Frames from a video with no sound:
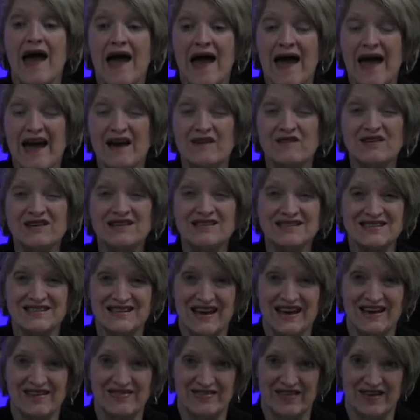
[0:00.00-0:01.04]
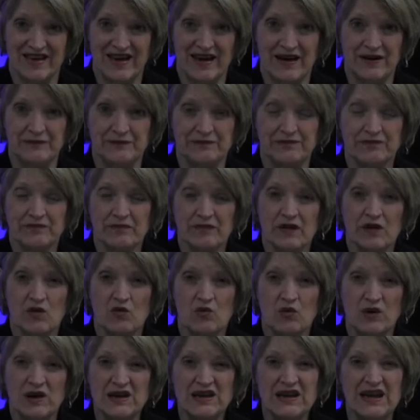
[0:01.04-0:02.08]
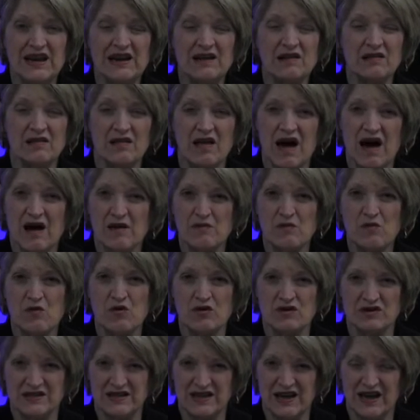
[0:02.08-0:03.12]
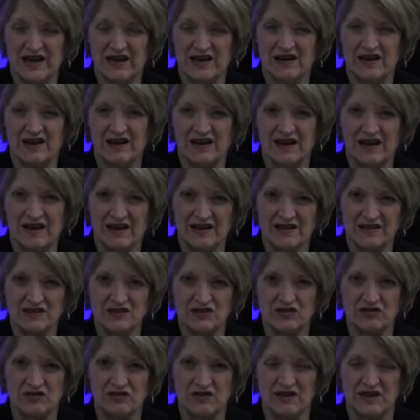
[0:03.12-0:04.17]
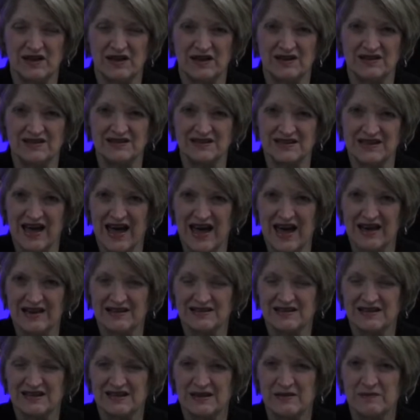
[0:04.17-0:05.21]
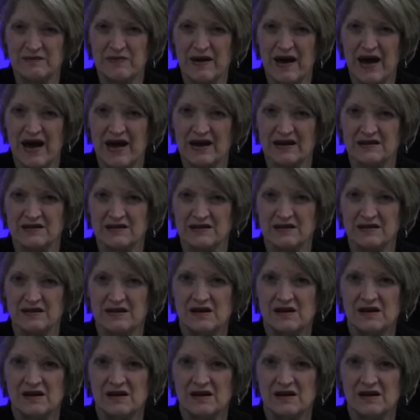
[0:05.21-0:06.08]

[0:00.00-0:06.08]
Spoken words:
Having said that, we need a lot more data as to the exact impact